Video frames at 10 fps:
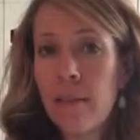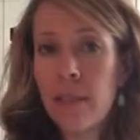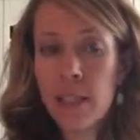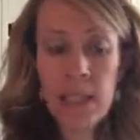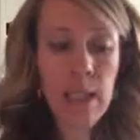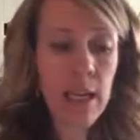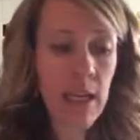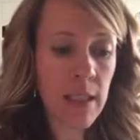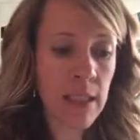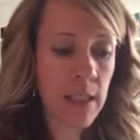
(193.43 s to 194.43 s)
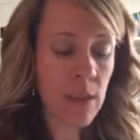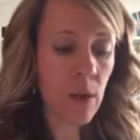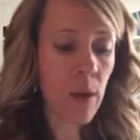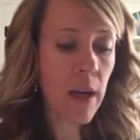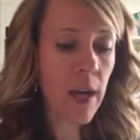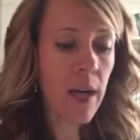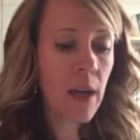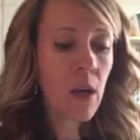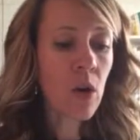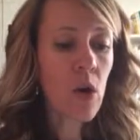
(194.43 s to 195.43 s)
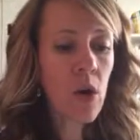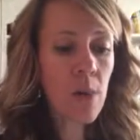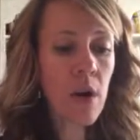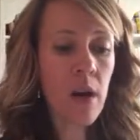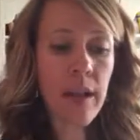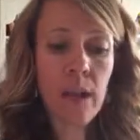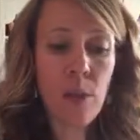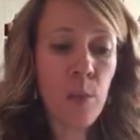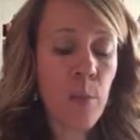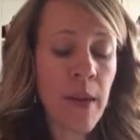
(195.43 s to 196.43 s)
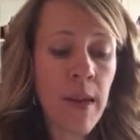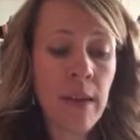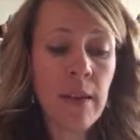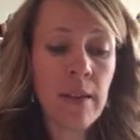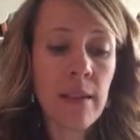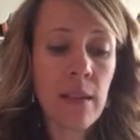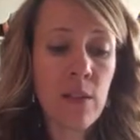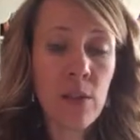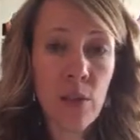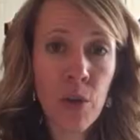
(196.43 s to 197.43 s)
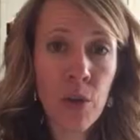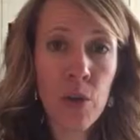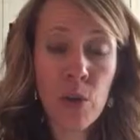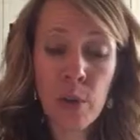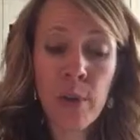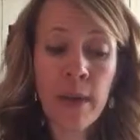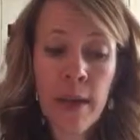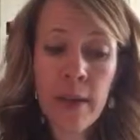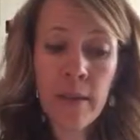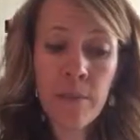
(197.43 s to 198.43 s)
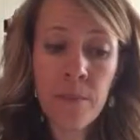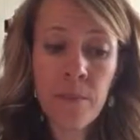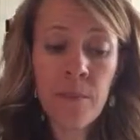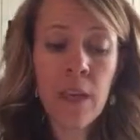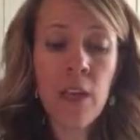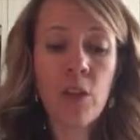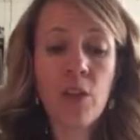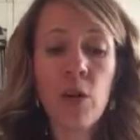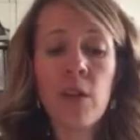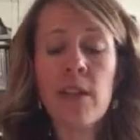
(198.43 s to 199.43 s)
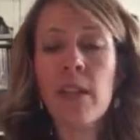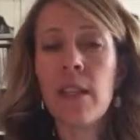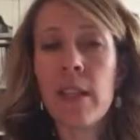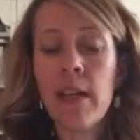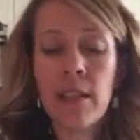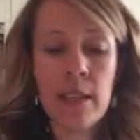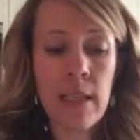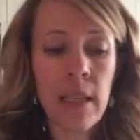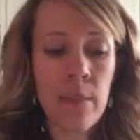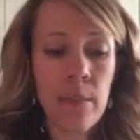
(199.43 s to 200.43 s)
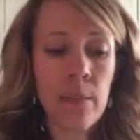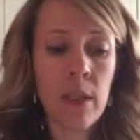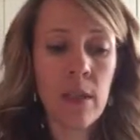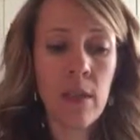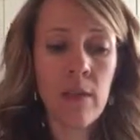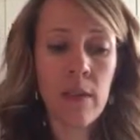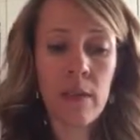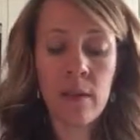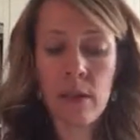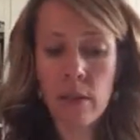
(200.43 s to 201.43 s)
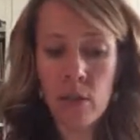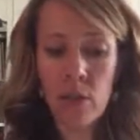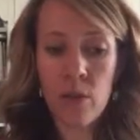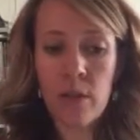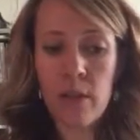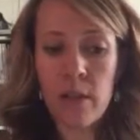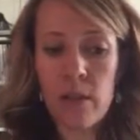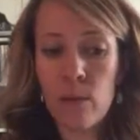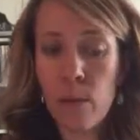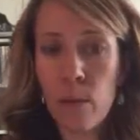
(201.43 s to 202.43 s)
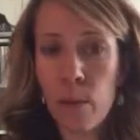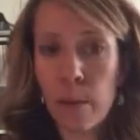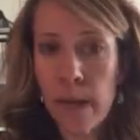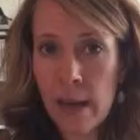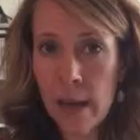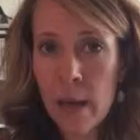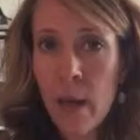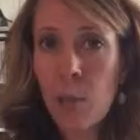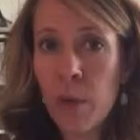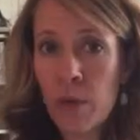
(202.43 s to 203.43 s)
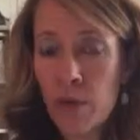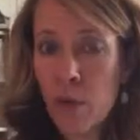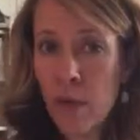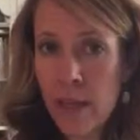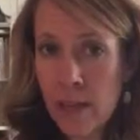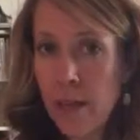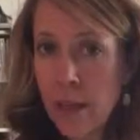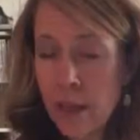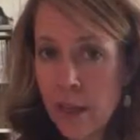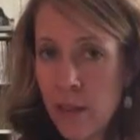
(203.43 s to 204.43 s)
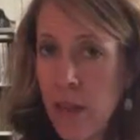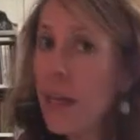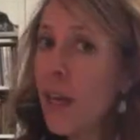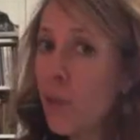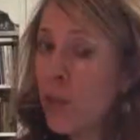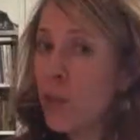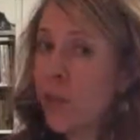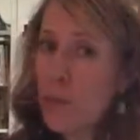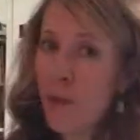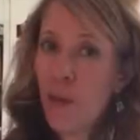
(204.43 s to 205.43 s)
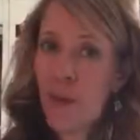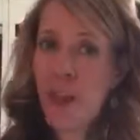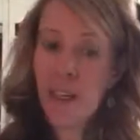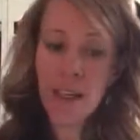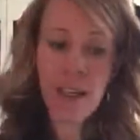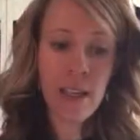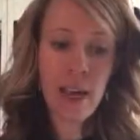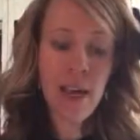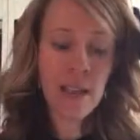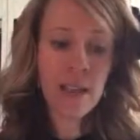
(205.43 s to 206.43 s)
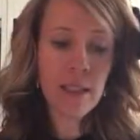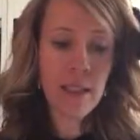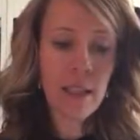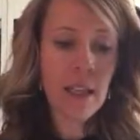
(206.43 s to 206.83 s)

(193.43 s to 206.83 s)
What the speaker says: D-E-S, okay? Comment est le père des sœurs Lebrun? And you'll notice that the last name of the sisters is Lebrun, but there's no S on the end of that name. We talked about that in class.